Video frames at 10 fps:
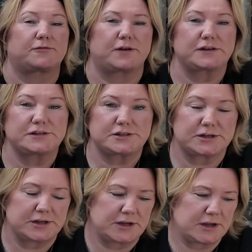front,
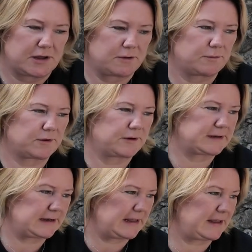we're
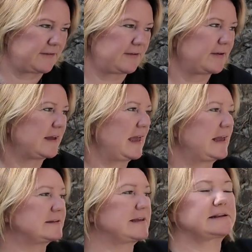going to leave
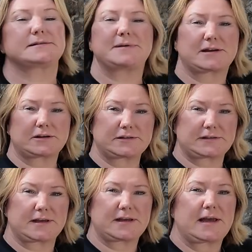8 centimeters
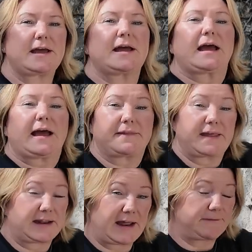and
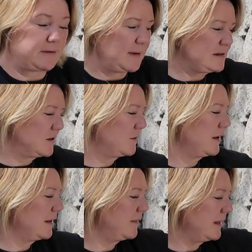then have the
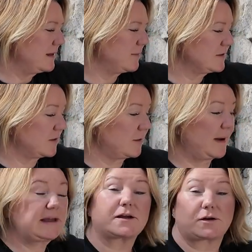window. These ones are
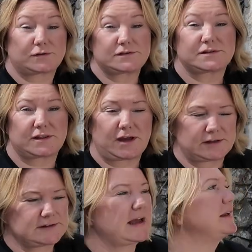quite close to the
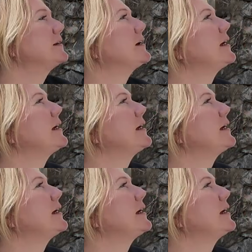outside.